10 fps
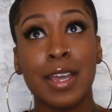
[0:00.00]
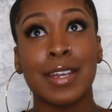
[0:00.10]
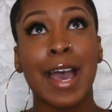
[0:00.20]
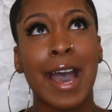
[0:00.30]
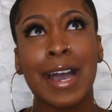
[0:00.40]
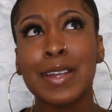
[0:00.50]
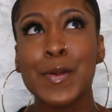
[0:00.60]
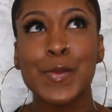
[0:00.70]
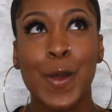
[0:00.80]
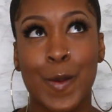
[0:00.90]
Now, I
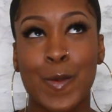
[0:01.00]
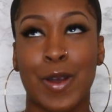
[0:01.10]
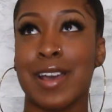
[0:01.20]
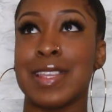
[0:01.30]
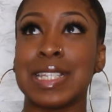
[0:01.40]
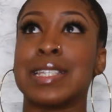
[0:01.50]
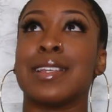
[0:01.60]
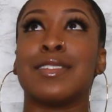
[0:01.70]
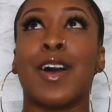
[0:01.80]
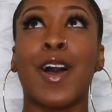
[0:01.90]
don't know why this is
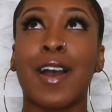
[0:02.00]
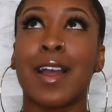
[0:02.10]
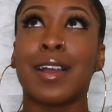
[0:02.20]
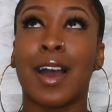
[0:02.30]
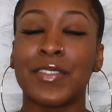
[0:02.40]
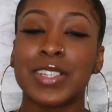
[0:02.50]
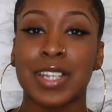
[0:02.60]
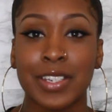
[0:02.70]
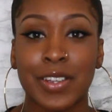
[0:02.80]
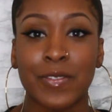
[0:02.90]
such a hard
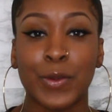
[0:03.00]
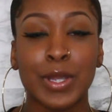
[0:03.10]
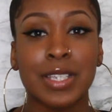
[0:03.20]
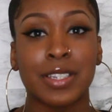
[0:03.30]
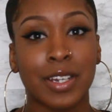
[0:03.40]
conversation for this